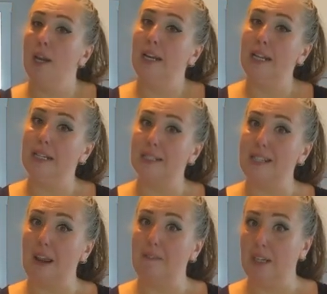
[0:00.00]
heat
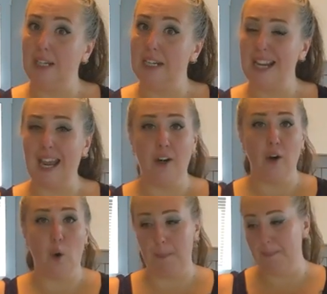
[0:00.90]
safe
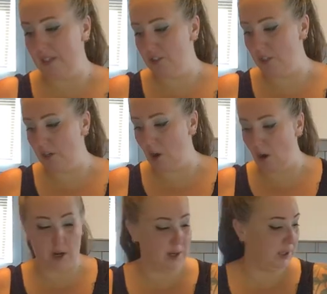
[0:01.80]
container or pitcher
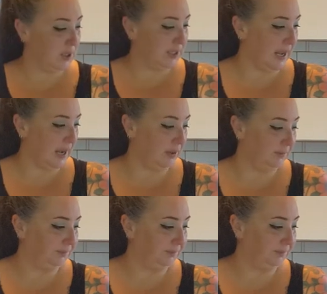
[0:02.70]
on your scale.